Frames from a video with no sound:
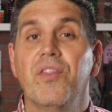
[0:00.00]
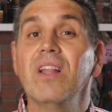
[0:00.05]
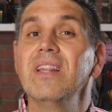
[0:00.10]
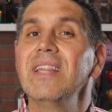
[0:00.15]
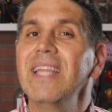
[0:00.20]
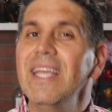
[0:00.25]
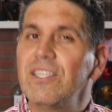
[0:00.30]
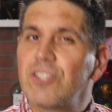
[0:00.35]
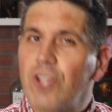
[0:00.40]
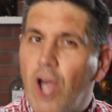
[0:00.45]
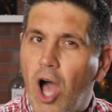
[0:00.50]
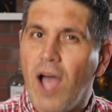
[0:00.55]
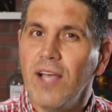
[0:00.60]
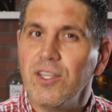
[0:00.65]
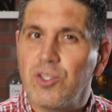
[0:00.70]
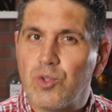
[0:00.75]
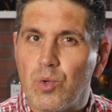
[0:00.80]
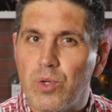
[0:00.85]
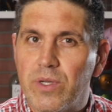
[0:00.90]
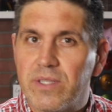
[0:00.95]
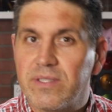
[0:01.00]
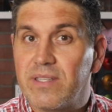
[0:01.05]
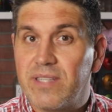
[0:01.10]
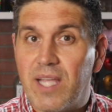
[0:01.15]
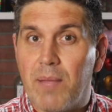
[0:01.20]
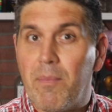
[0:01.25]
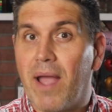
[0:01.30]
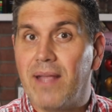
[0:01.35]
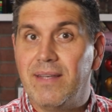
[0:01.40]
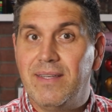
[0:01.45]
The least cost rule is the
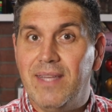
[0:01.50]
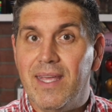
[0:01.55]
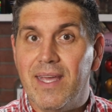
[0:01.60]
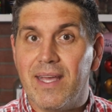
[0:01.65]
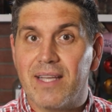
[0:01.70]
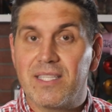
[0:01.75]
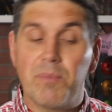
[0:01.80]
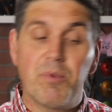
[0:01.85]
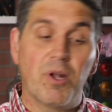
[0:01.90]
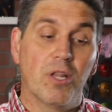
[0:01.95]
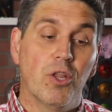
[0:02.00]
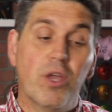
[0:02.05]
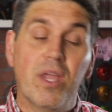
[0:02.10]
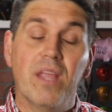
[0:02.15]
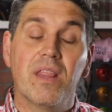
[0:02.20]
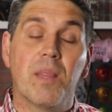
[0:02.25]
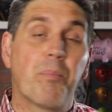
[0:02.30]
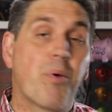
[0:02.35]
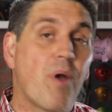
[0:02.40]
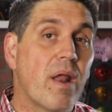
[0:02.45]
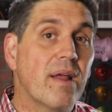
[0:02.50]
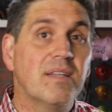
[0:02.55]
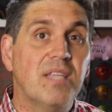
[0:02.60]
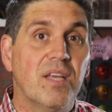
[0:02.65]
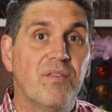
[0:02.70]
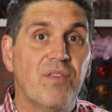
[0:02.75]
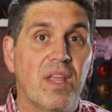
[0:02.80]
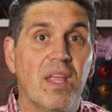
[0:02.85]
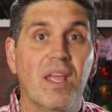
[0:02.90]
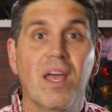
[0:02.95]
same idea, except you're looking at the
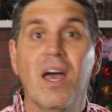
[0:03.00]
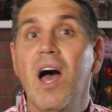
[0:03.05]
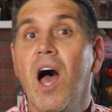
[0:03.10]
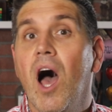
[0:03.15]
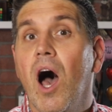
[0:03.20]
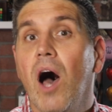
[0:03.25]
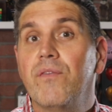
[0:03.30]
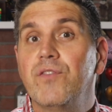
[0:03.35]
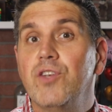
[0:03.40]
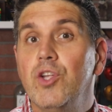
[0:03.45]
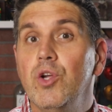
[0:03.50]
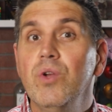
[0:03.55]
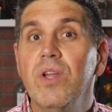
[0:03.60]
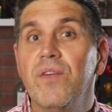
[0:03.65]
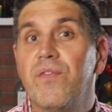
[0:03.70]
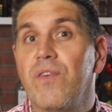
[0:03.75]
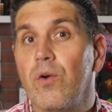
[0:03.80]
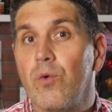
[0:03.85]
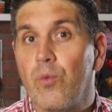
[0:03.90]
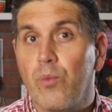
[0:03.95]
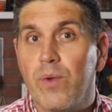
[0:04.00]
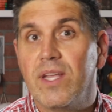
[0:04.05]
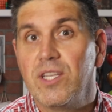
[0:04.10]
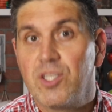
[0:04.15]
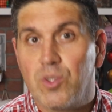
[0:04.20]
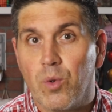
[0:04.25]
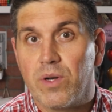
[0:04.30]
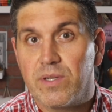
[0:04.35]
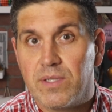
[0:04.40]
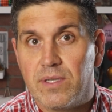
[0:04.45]
productivity of two different
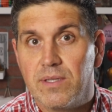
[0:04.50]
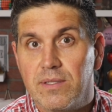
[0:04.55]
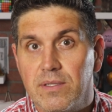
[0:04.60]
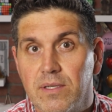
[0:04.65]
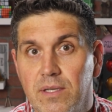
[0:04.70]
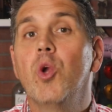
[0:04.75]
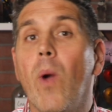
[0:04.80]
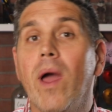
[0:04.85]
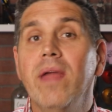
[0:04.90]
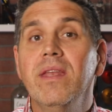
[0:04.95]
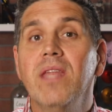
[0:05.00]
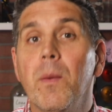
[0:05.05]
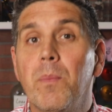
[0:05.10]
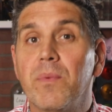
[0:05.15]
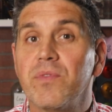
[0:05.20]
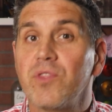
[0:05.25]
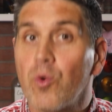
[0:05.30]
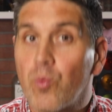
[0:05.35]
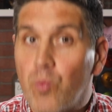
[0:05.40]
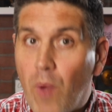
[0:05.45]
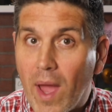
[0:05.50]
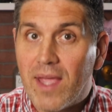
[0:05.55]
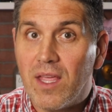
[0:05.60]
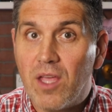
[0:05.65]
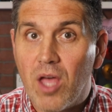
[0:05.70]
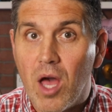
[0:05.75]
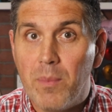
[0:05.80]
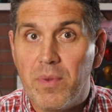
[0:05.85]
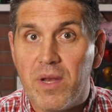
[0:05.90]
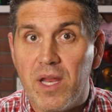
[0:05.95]
resources. You end up with the right
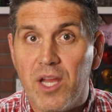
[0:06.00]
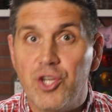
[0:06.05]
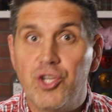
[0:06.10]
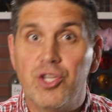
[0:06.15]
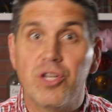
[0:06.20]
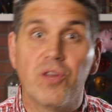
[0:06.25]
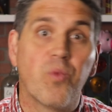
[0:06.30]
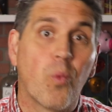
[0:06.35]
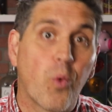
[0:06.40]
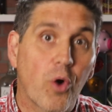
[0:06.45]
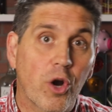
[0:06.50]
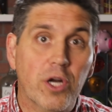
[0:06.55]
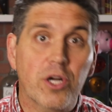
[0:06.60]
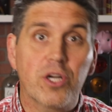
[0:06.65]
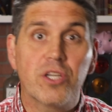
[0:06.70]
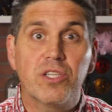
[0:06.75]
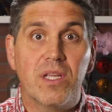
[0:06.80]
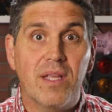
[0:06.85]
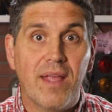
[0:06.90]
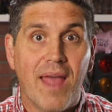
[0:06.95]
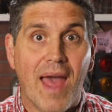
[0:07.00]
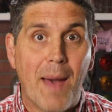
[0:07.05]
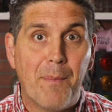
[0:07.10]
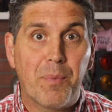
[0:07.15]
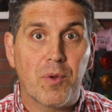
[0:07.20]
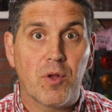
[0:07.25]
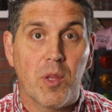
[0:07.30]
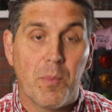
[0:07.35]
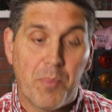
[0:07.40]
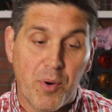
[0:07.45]
combination of workers and
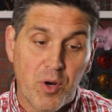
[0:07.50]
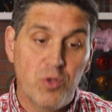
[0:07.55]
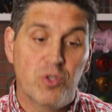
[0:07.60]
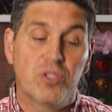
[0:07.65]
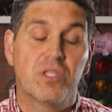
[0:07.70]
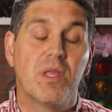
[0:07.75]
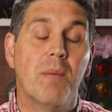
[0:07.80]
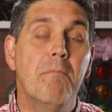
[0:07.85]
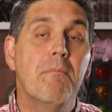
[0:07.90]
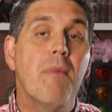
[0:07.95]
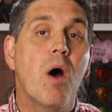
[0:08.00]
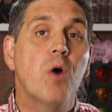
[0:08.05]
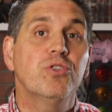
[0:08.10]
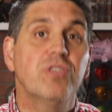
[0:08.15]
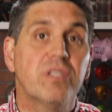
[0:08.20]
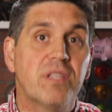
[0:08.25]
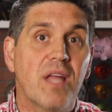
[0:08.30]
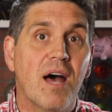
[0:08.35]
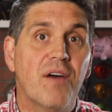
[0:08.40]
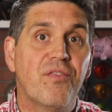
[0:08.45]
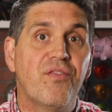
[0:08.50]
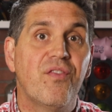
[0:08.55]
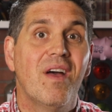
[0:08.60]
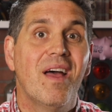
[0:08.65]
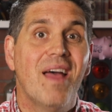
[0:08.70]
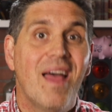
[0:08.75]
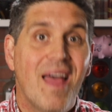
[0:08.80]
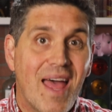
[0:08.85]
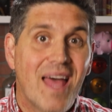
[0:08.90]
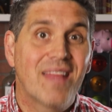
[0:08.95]
capital, produce the most stuff
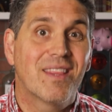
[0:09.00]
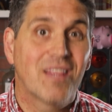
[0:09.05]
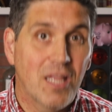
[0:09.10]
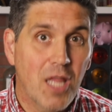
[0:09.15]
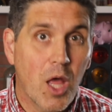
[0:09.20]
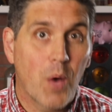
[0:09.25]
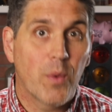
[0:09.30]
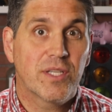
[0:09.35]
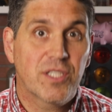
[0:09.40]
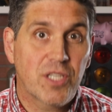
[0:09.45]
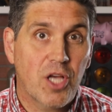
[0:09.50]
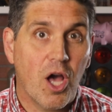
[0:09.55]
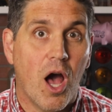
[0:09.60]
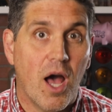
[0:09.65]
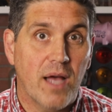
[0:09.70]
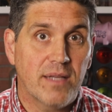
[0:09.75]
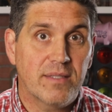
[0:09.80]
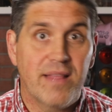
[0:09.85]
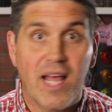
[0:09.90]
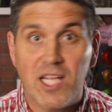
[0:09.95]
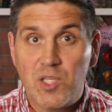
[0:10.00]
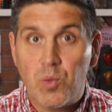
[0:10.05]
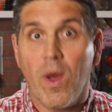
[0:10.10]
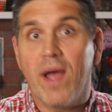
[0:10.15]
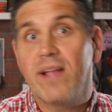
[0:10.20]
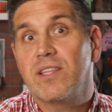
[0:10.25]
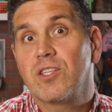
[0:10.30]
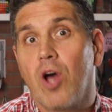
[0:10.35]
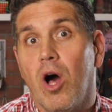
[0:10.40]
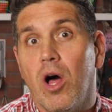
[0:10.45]
at the lowest cost. That's
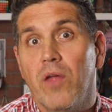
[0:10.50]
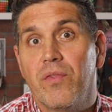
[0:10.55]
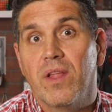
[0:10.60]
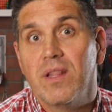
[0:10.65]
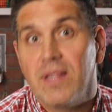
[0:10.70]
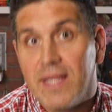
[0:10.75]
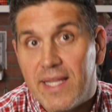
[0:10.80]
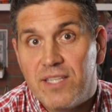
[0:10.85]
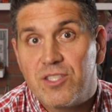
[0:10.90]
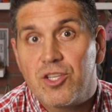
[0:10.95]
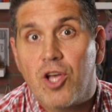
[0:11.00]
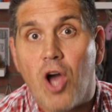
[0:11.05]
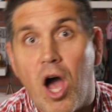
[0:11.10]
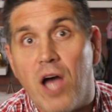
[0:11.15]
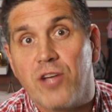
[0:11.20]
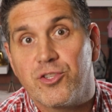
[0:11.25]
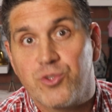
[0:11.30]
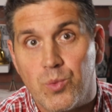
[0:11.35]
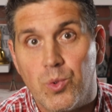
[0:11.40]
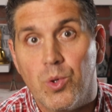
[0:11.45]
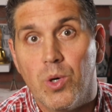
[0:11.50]
why it's called the least cost